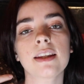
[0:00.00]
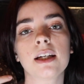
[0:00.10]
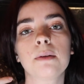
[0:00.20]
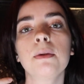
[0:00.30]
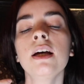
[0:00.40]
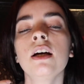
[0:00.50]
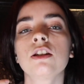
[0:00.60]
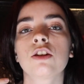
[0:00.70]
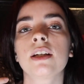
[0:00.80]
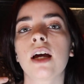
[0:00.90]
them,
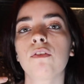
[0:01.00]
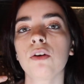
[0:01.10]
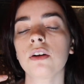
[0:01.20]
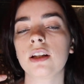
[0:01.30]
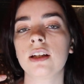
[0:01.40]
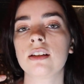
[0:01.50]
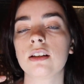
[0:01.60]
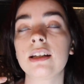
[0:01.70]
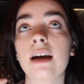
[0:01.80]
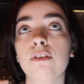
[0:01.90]
so they
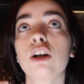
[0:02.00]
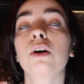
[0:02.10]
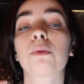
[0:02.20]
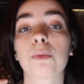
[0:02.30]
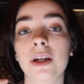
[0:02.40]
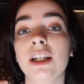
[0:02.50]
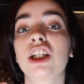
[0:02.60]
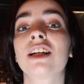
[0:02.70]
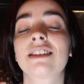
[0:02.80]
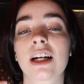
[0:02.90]
never
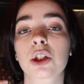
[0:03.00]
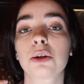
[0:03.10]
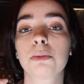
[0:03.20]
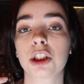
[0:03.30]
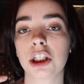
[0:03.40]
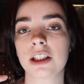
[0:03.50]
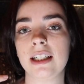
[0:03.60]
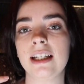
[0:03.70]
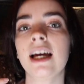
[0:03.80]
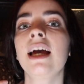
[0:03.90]
reach sexual
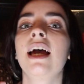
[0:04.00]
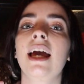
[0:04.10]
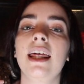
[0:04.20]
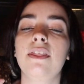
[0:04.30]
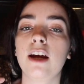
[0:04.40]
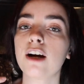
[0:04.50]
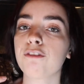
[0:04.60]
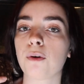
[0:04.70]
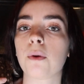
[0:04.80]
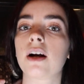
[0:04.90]
maturity, and
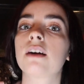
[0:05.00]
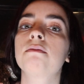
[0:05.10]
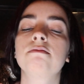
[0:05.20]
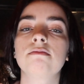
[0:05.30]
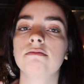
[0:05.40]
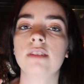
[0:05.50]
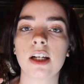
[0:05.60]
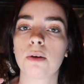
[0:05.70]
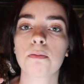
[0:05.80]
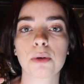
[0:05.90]
therefore they
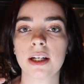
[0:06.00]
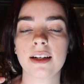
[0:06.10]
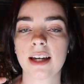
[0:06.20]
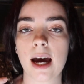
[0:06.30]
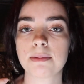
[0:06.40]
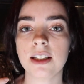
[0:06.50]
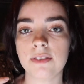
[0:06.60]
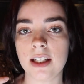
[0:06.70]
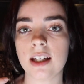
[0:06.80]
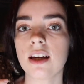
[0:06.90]
don't breed in
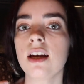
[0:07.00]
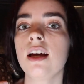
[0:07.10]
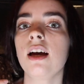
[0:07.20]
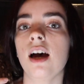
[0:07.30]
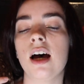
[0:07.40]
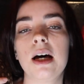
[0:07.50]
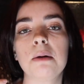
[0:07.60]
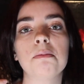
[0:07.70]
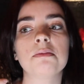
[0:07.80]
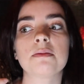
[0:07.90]
captivity.
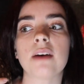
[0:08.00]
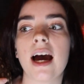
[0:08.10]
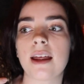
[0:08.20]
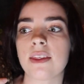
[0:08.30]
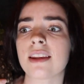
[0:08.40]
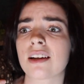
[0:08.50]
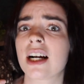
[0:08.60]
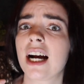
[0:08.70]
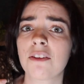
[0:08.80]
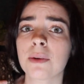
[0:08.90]
I think there
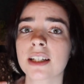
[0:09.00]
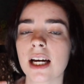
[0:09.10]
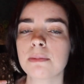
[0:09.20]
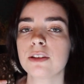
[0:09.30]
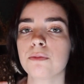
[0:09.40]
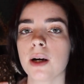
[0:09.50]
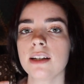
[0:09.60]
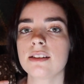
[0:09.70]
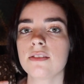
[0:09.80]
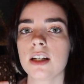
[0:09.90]
have been captive
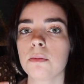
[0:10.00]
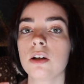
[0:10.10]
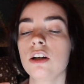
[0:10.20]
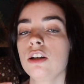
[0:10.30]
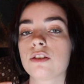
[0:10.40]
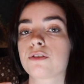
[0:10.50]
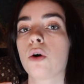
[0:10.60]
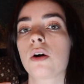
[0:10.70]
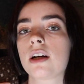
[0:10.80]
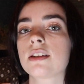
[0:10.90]
bred Savannah monitors, of
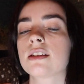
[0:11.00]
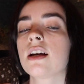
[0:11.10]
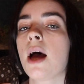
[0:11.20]
course,